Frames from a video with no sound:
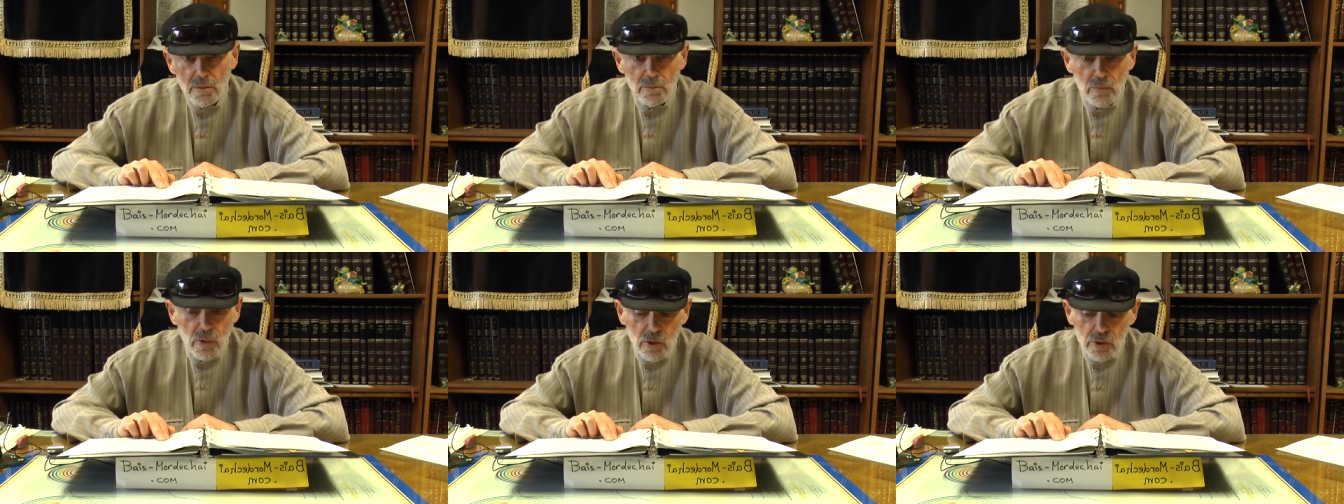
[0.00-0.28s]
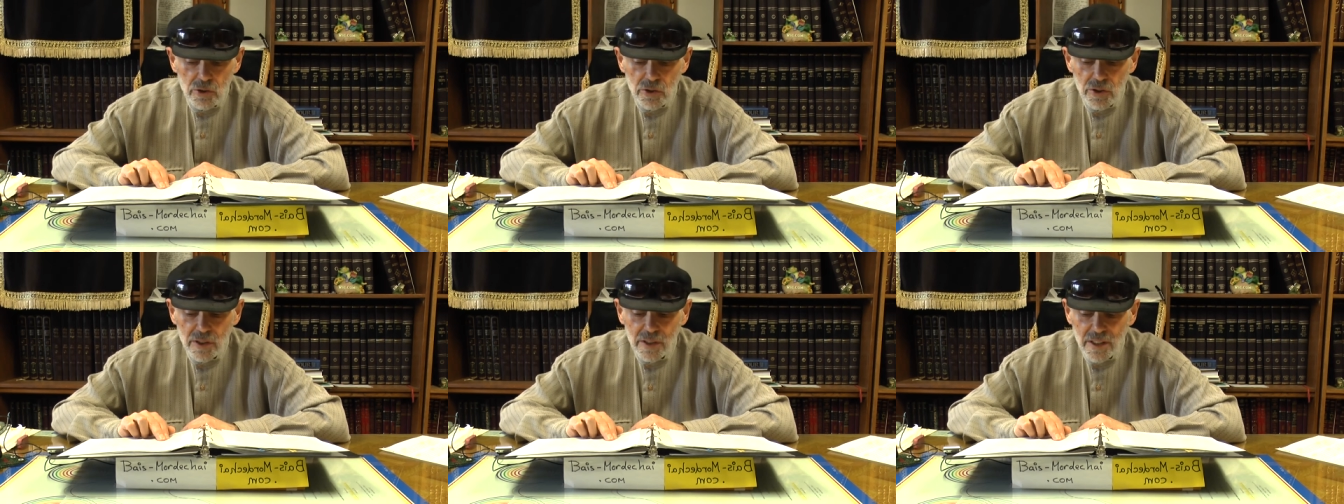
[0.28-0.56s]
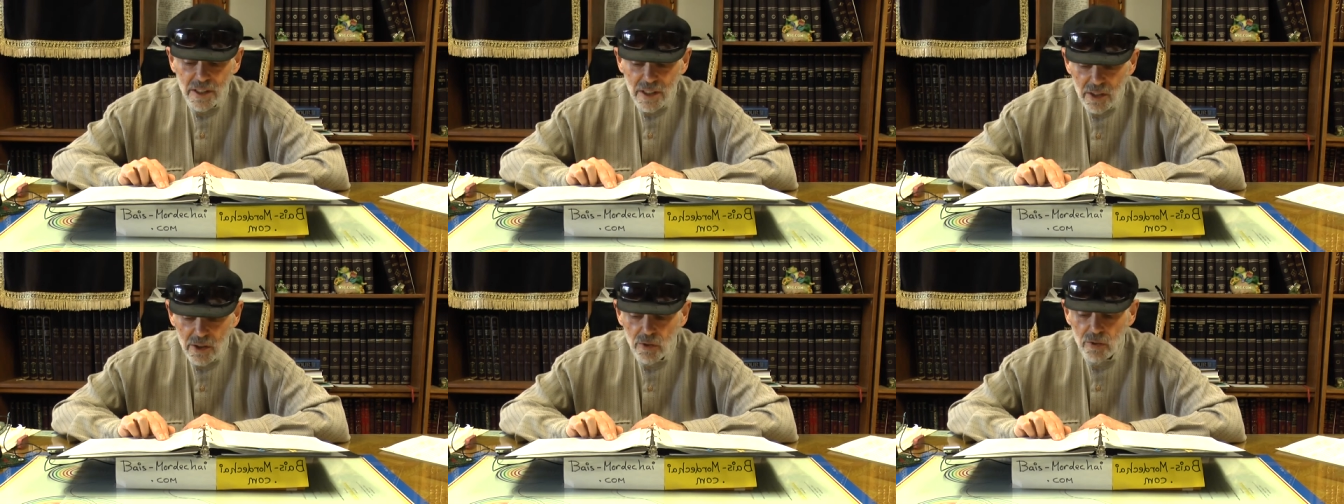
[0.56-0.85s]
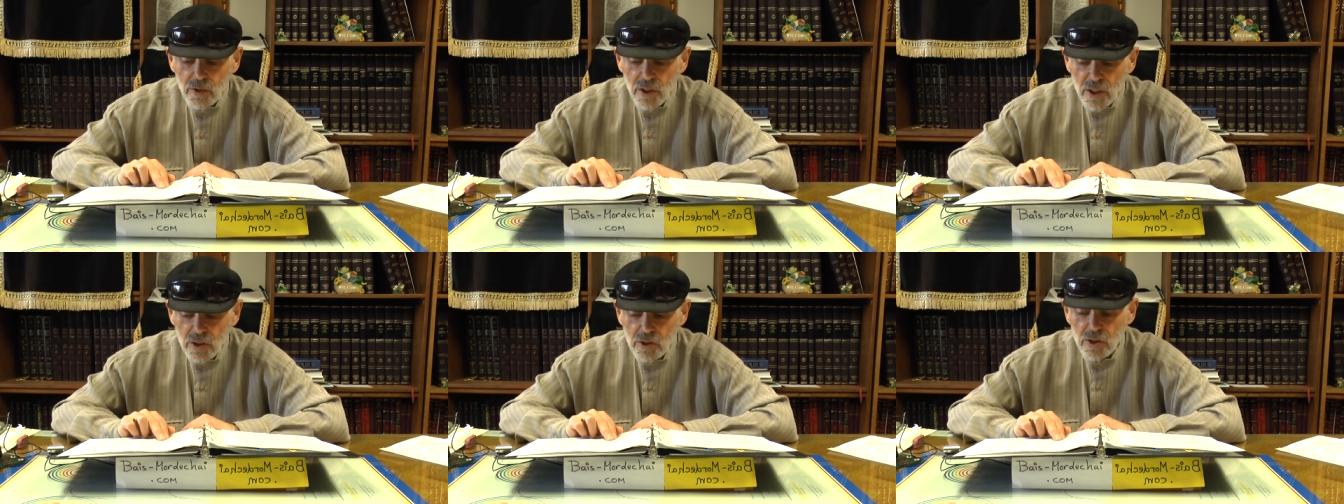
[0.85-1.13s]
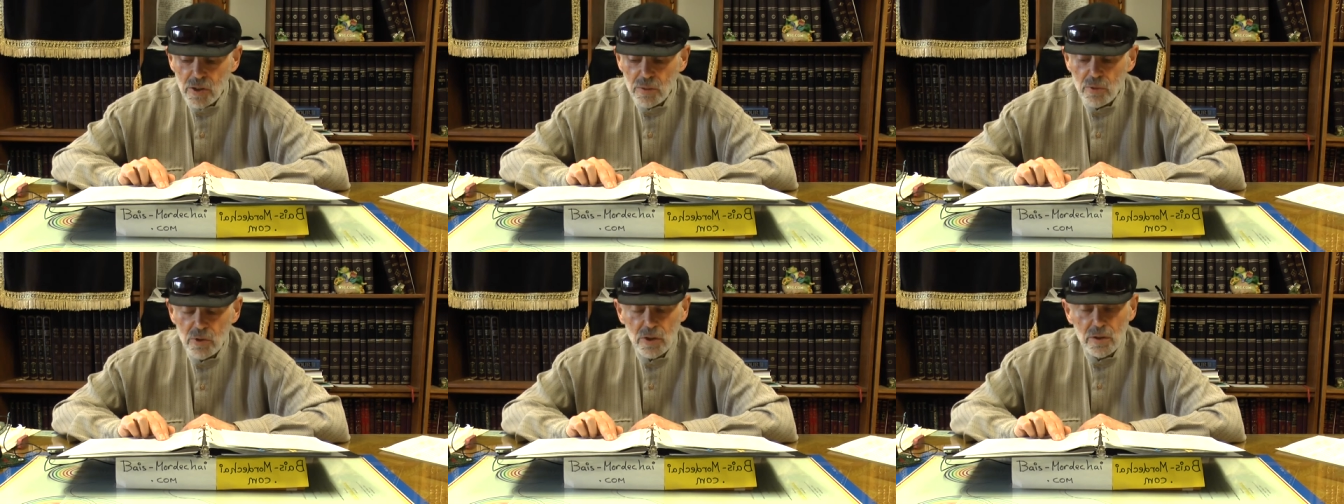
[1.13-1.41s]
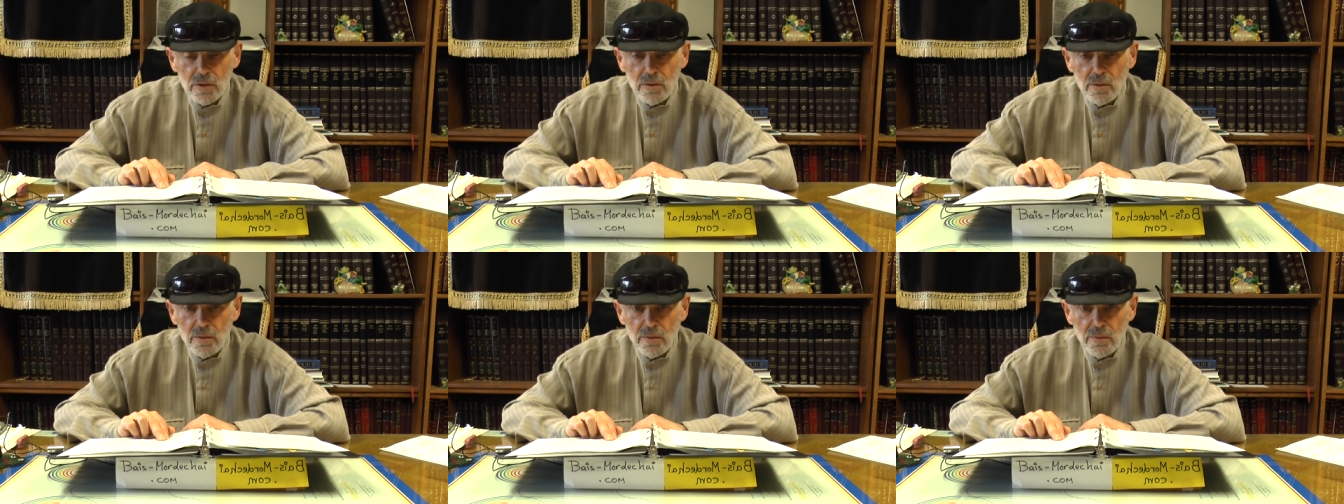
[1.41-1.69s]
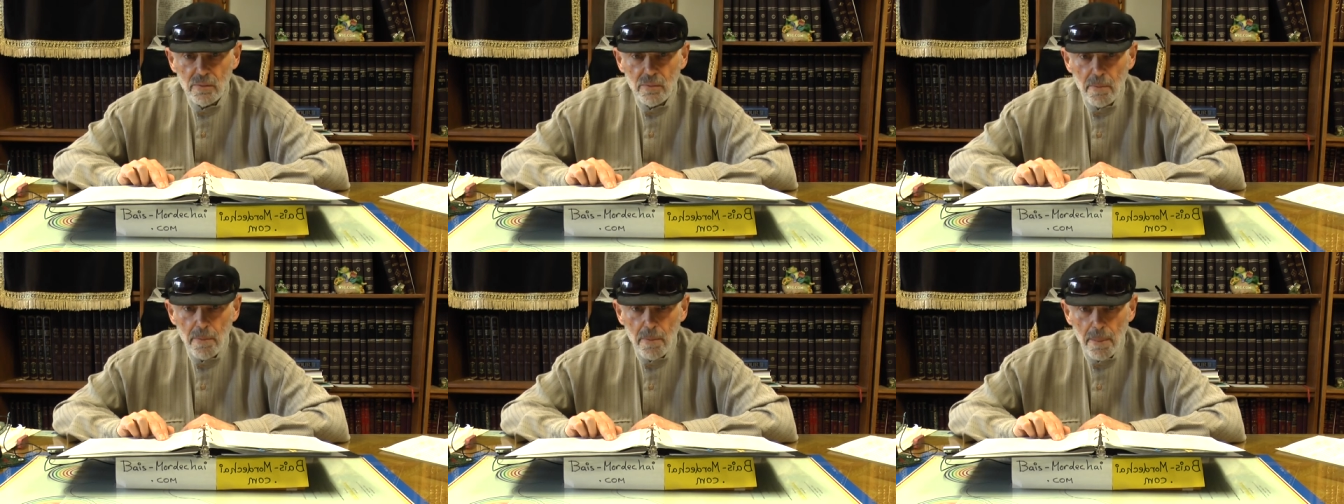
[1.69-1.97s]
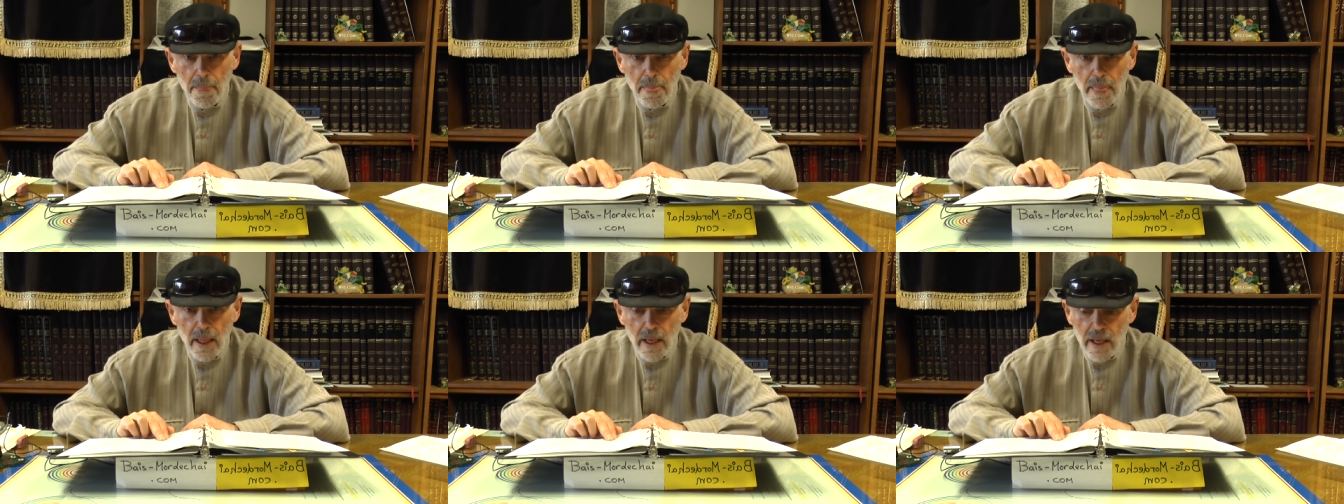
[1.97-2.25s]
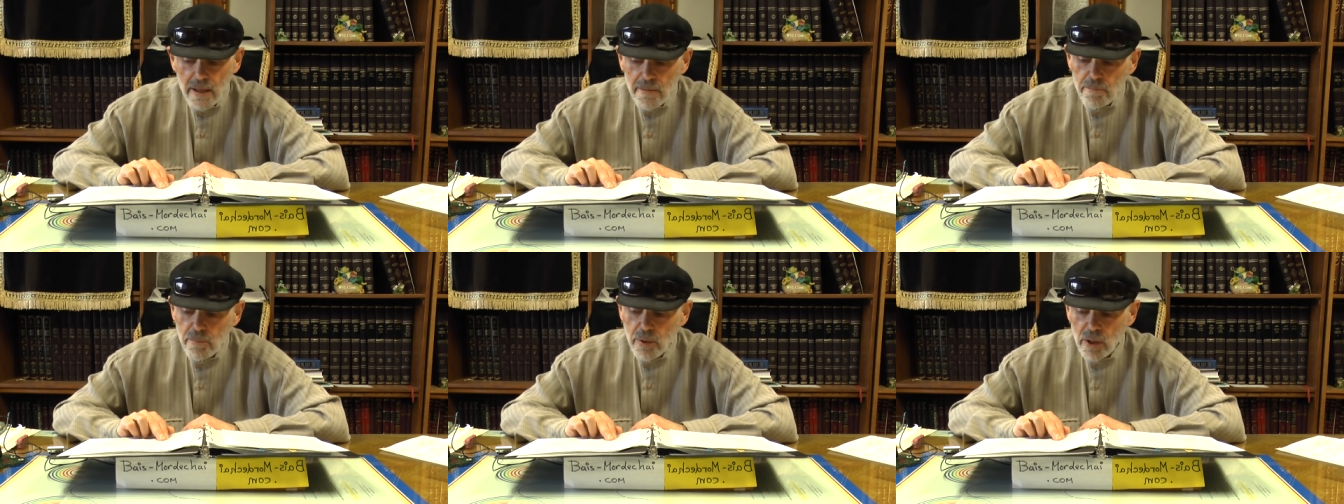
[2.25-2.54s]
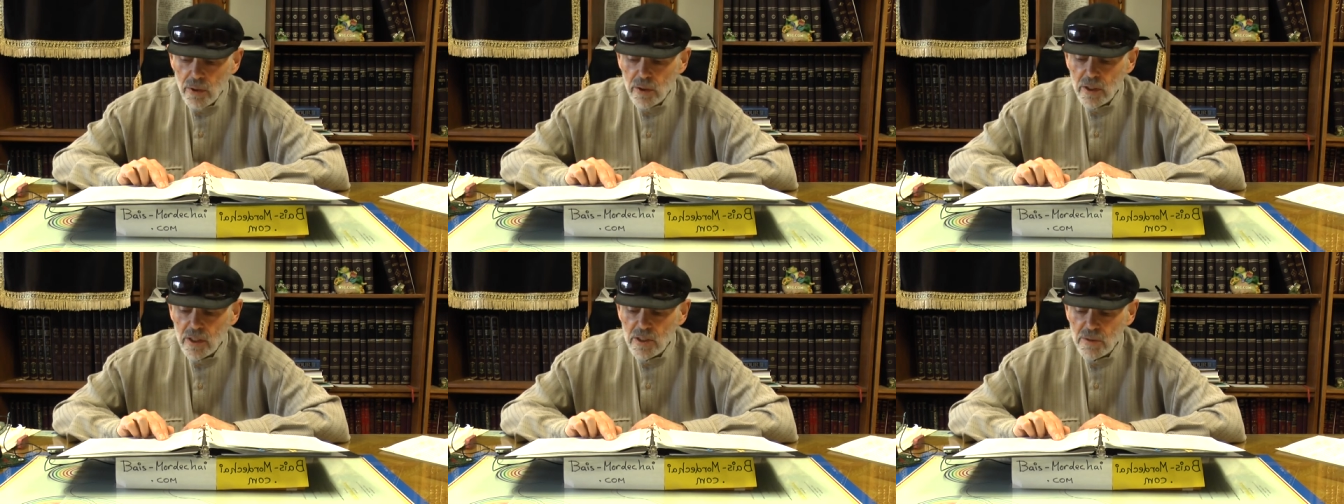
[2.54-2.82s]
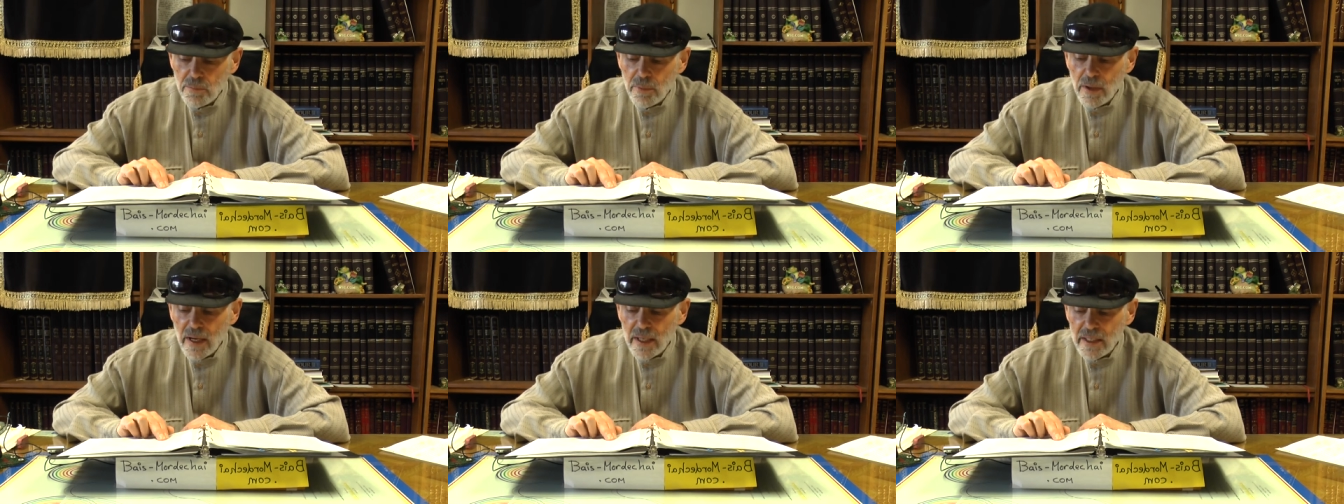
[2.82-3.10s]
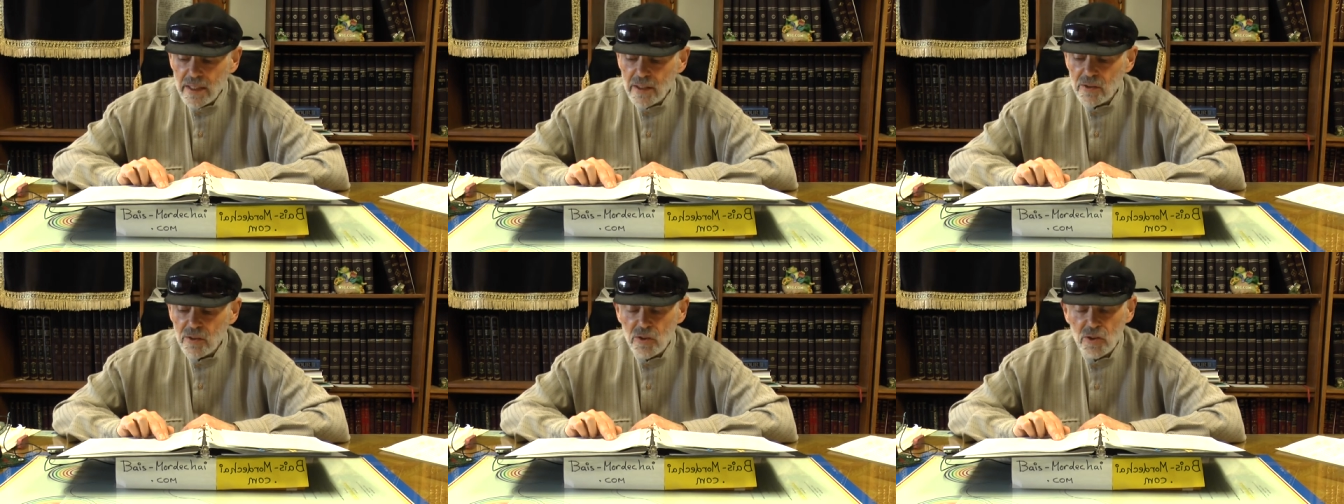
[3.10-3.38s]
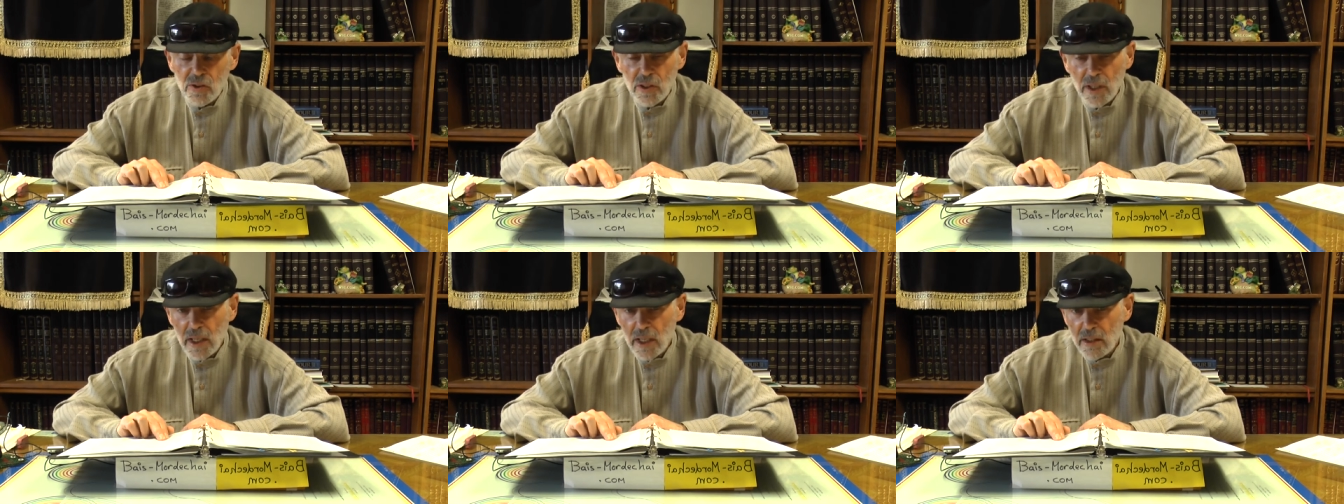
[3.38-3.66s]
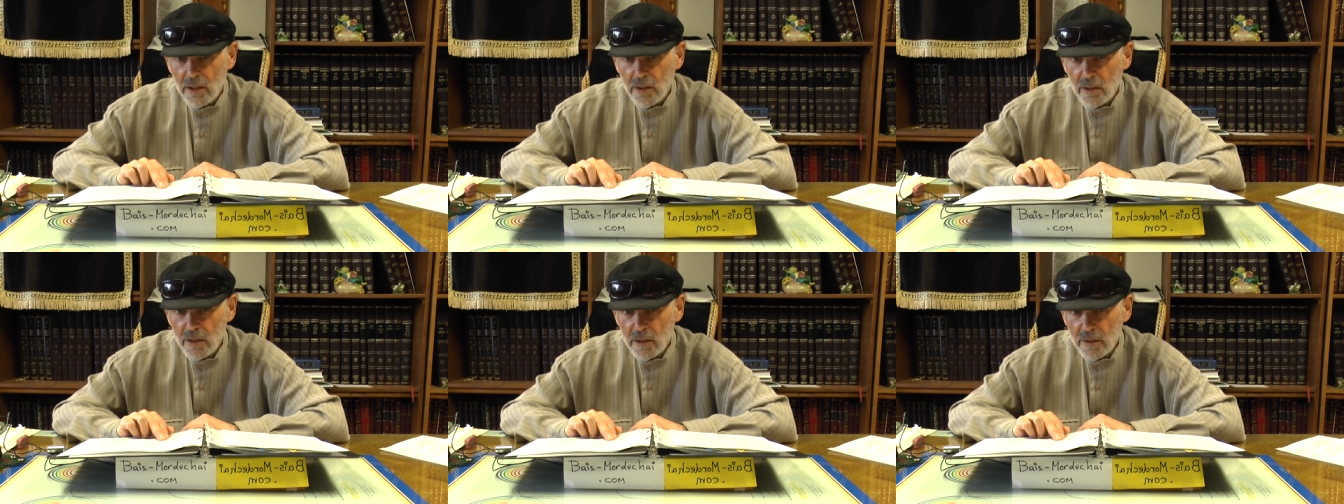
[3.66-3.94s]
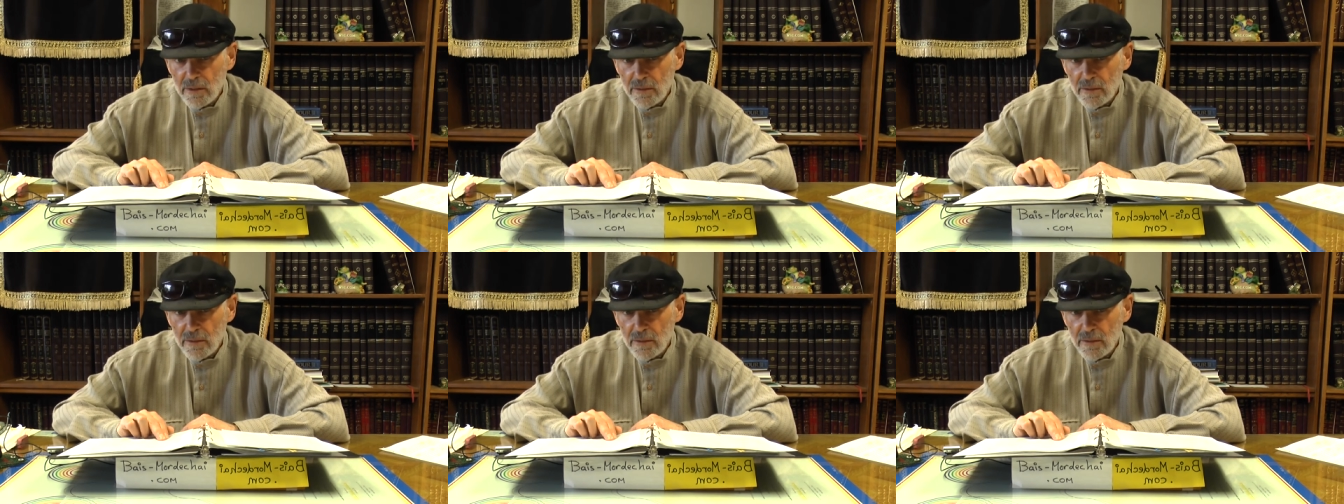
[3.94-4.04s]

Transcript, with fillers: Moshe killed the Egyptian and buried his body in the sand.